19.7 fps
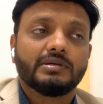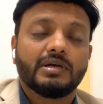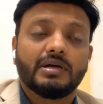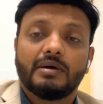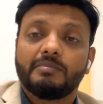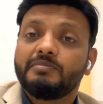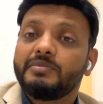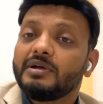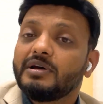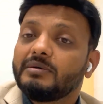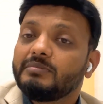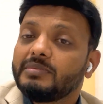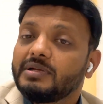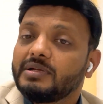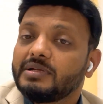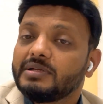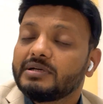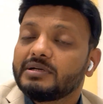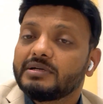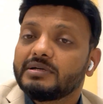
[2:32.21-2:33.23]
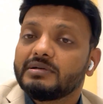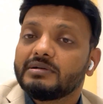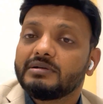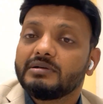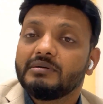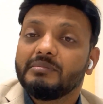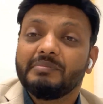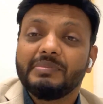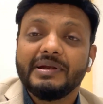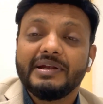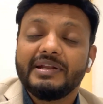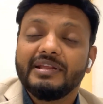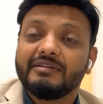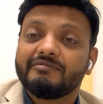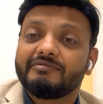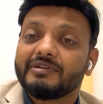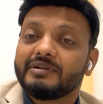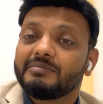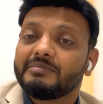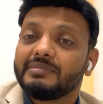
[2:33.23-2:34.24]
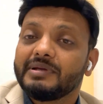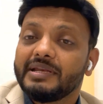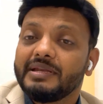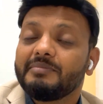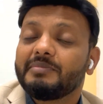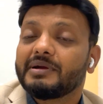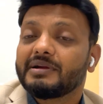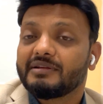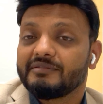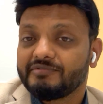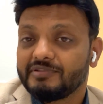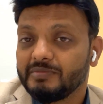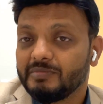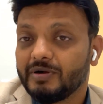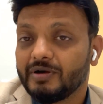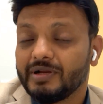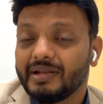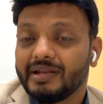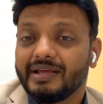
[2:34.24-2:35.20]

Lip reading: abnormal bleeding from any part of the body,